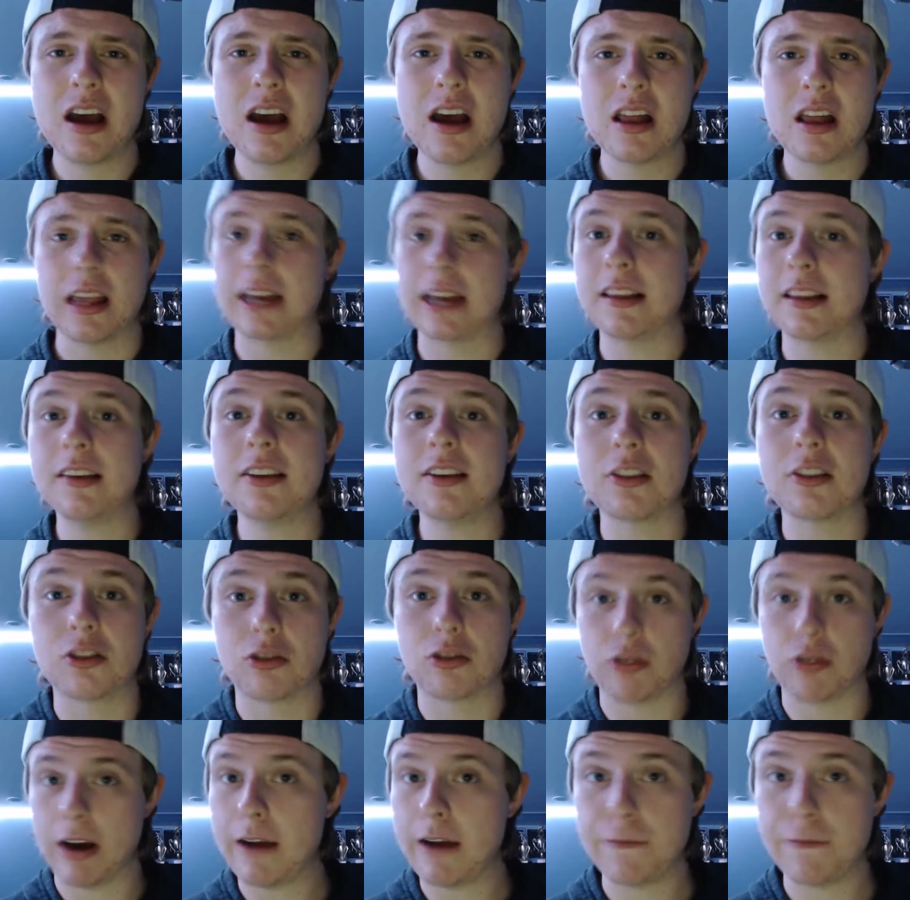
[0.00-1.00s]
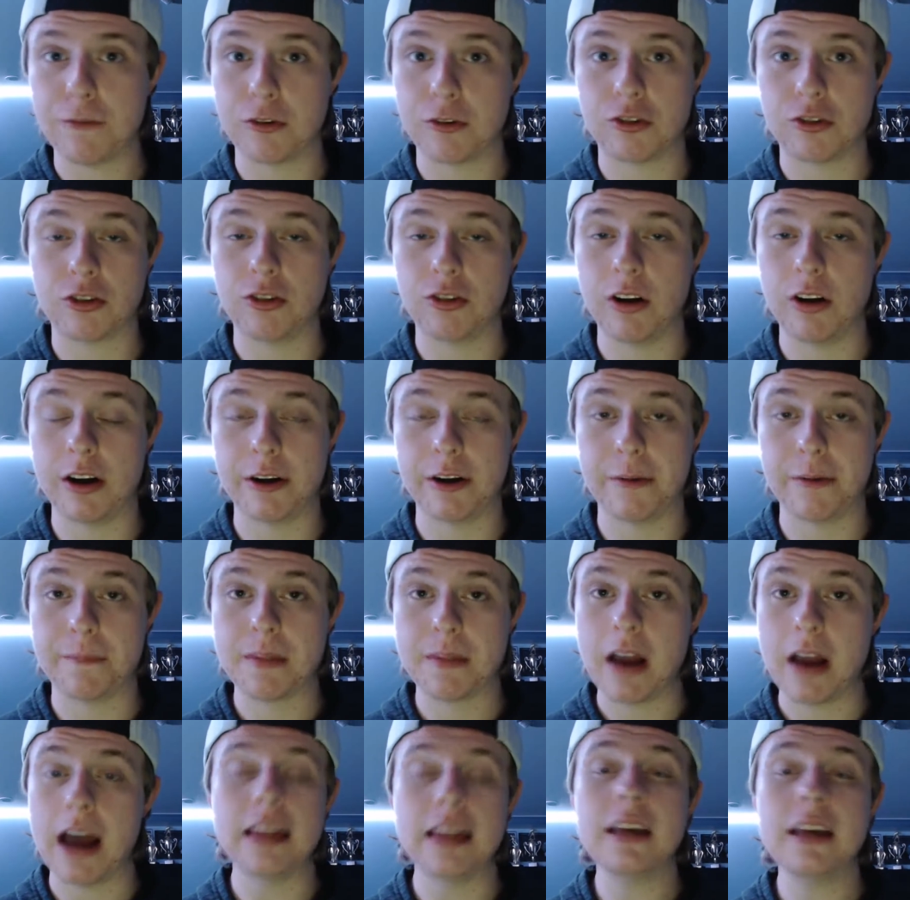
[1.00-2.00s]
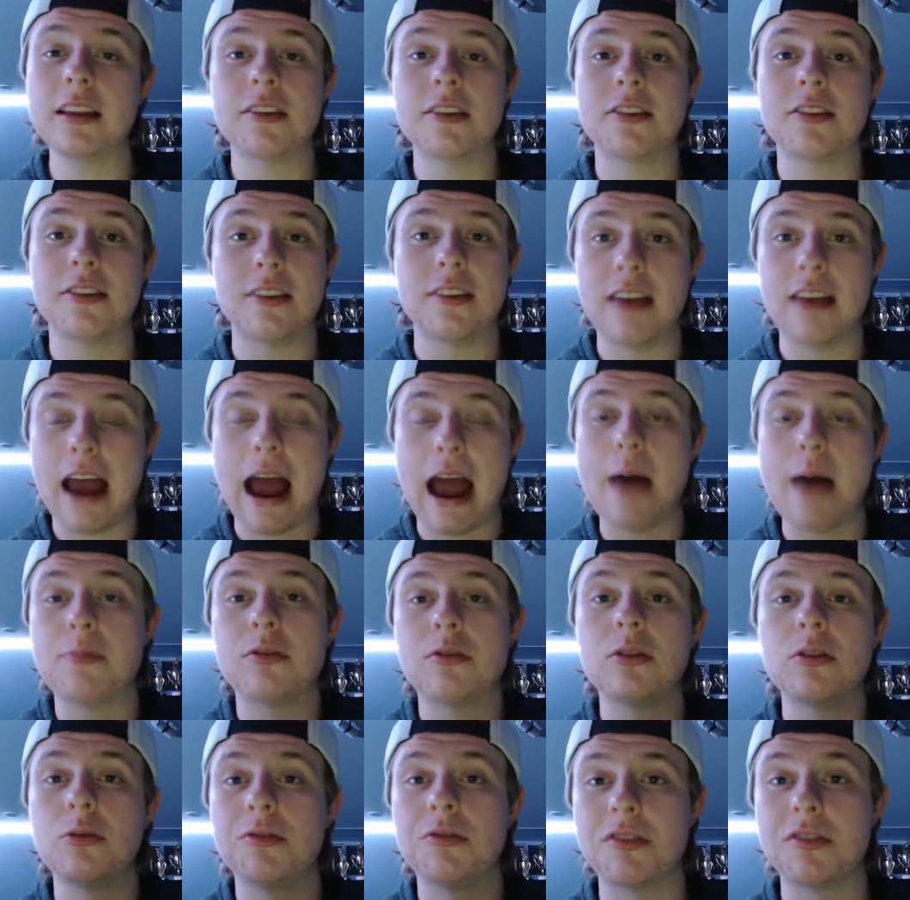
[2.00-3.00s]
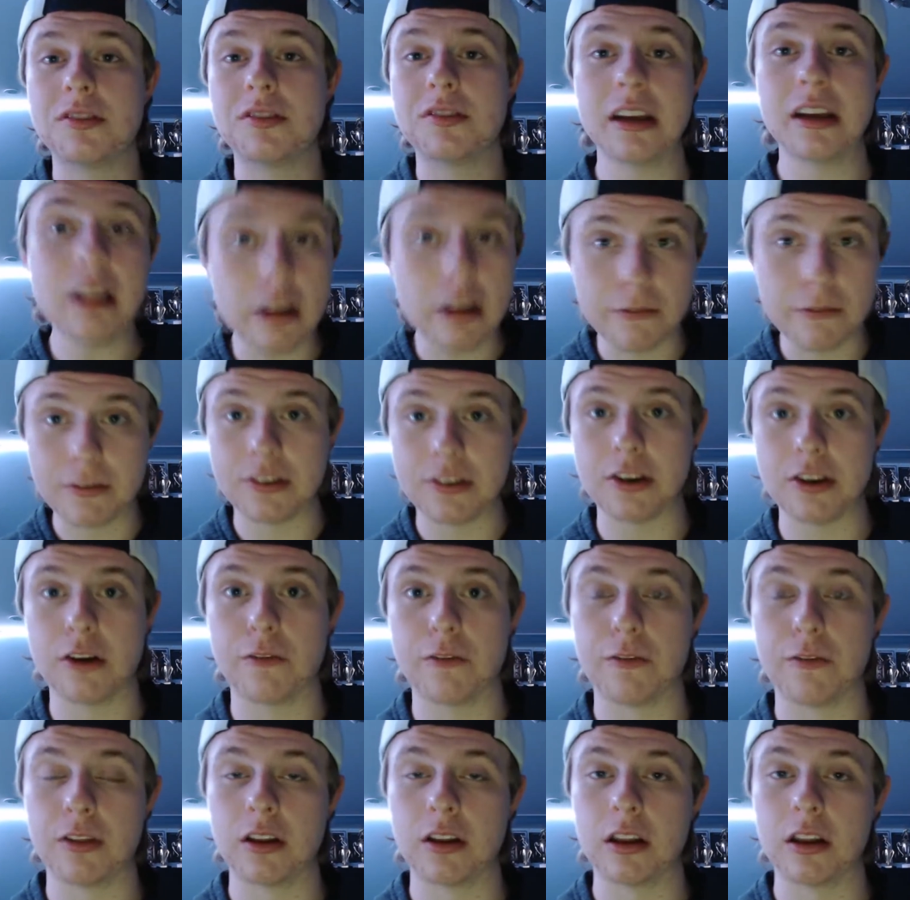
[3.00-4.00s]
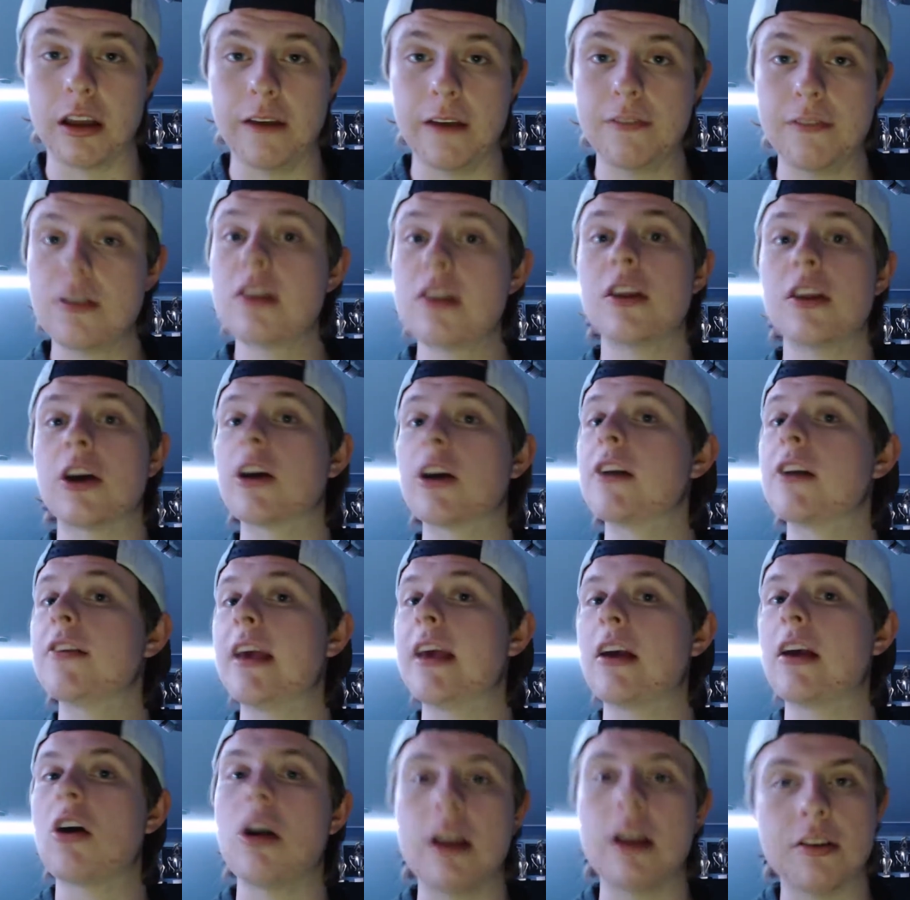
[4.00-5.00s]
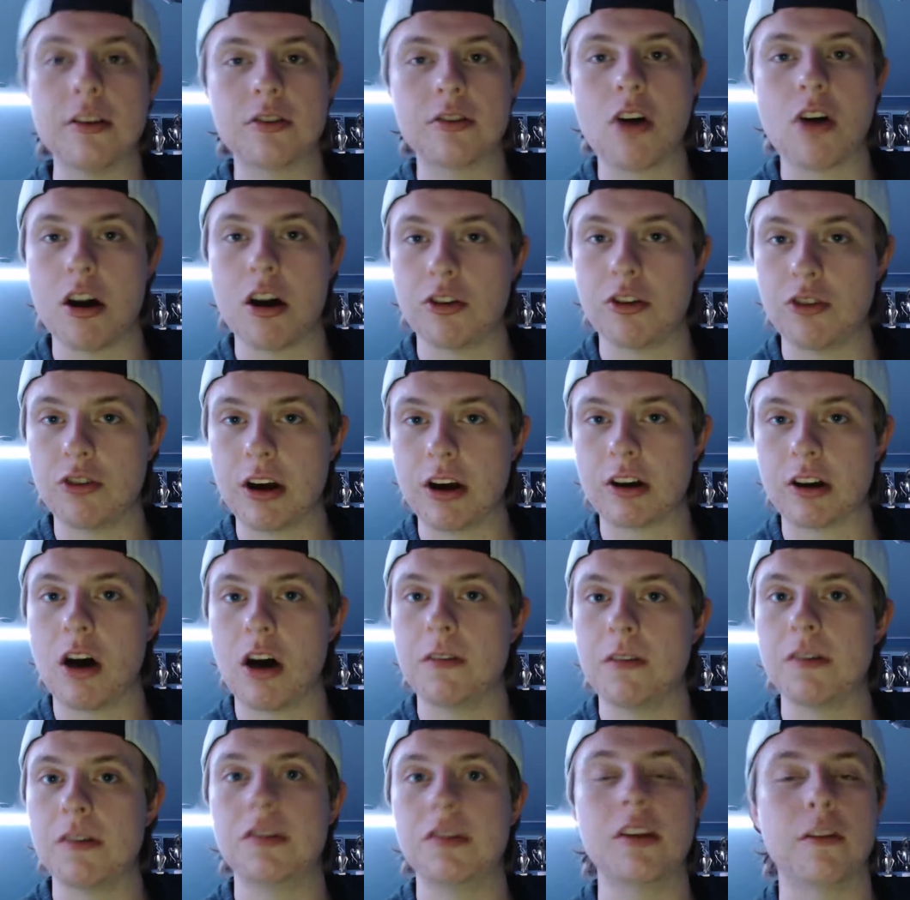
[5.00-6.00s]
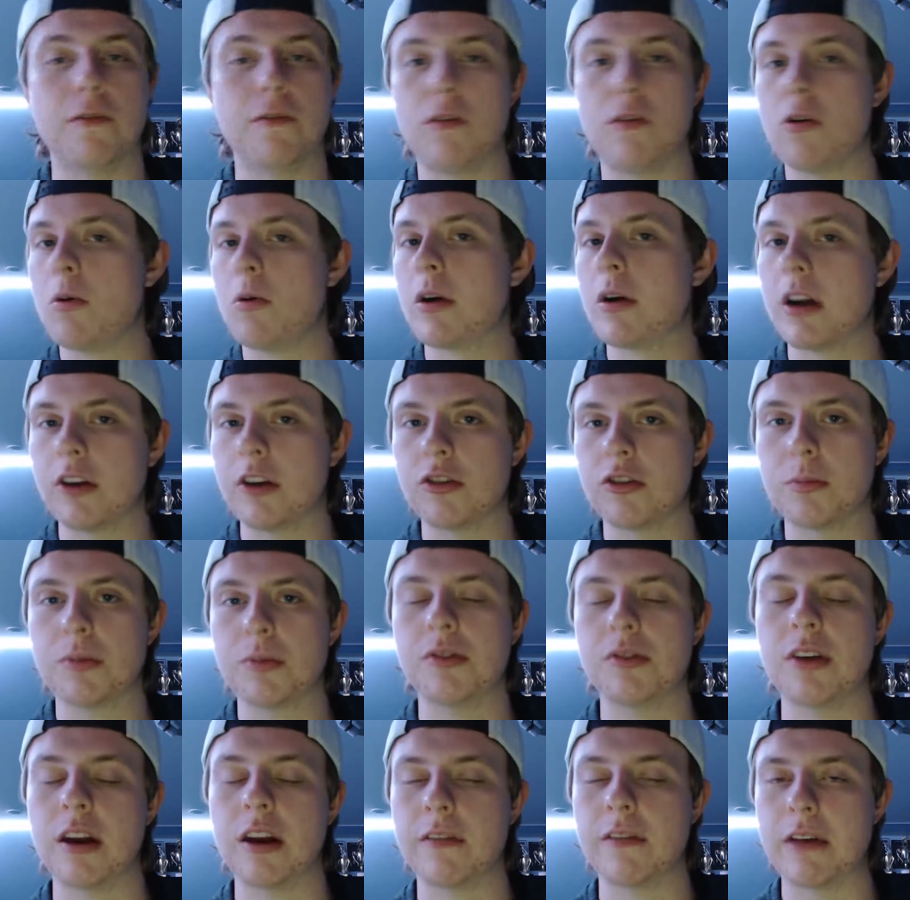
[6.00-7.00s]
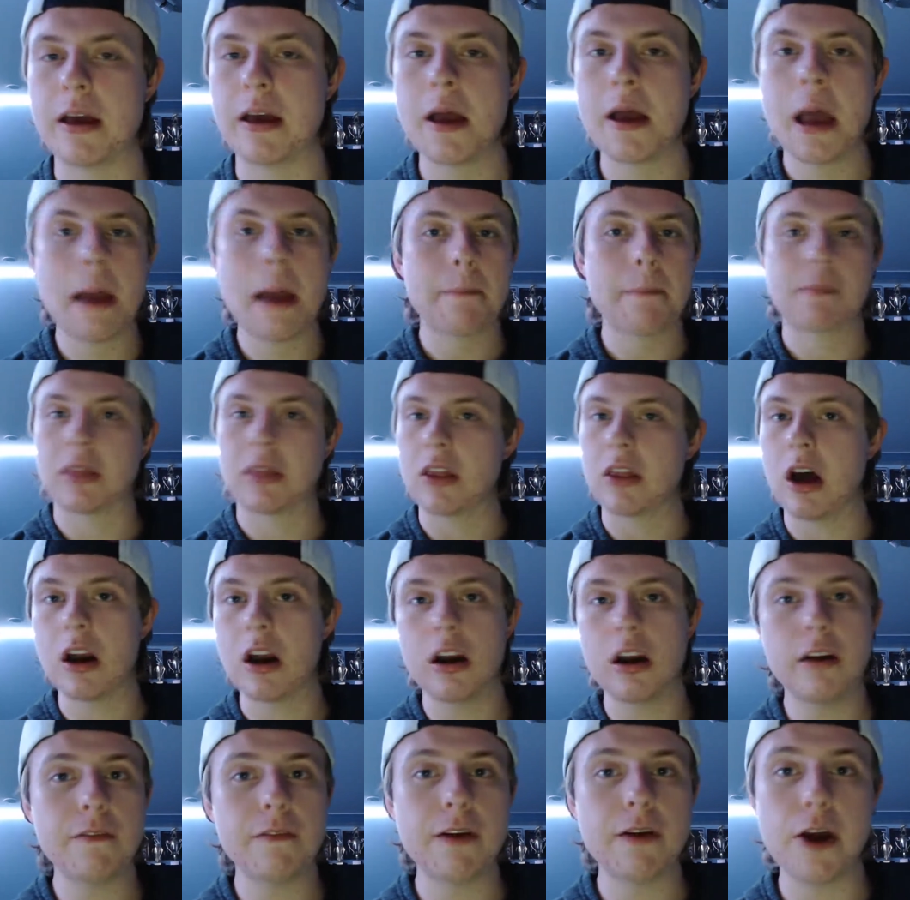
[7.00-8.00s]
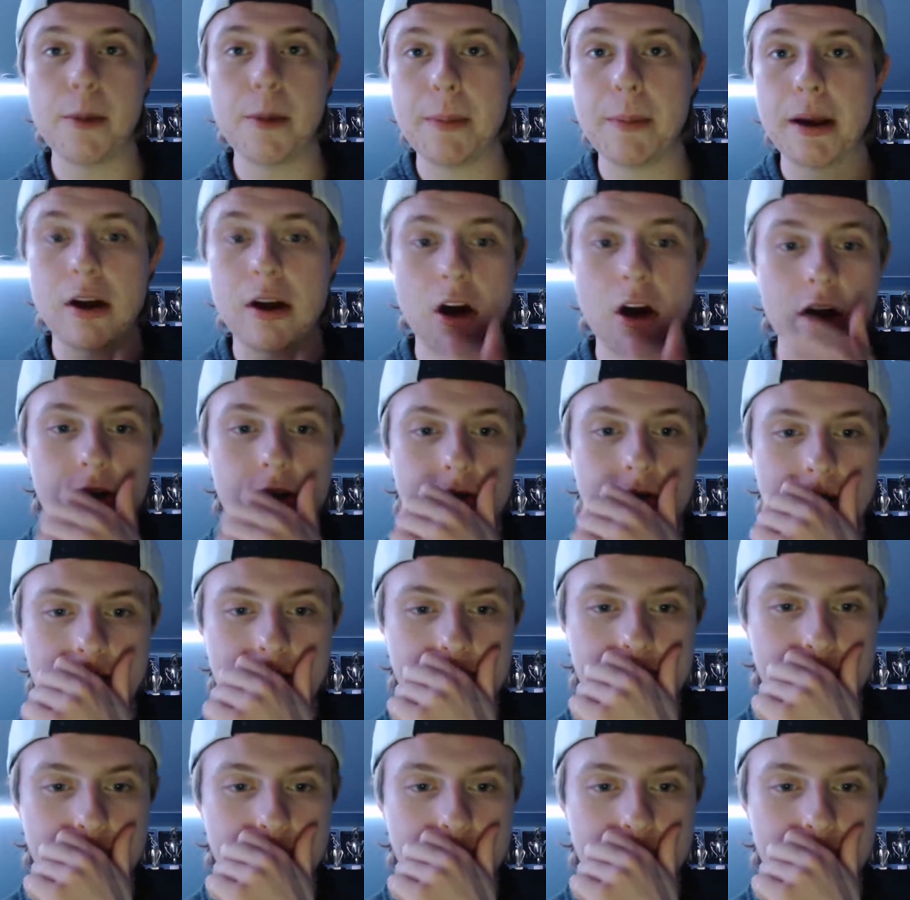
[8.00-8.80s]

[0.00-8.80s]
Like, this is great for Toronto. I think this is an absolute steal of a deal for the Leafs. They're gonna take on his contract, obviously the full 100% of it, not on a very big contract.